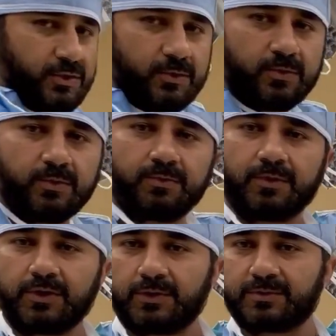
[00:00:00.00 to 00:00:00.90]

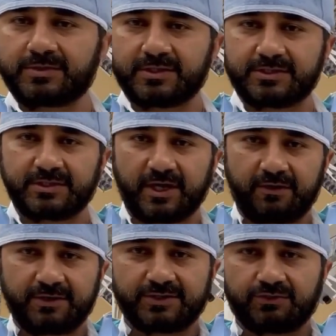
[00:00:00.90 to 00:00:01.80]
to use a
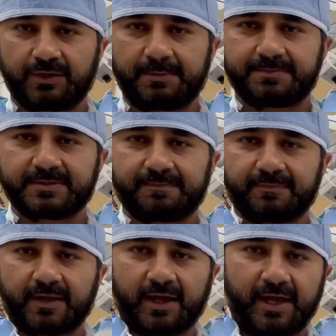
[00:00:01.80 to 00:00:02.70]
Steri-Strips
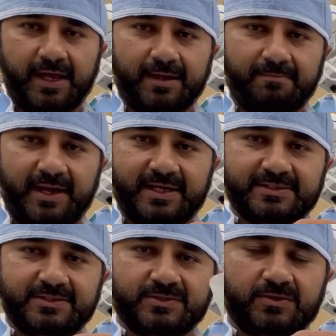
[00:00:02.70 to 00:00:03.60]
and
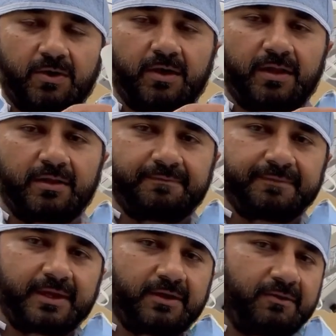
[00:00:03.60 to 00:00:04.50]

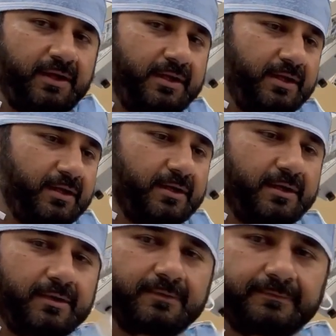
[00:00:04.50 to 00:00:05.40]
Mastisol right
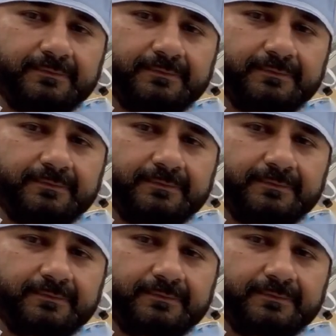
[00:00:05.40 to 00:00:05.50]
here.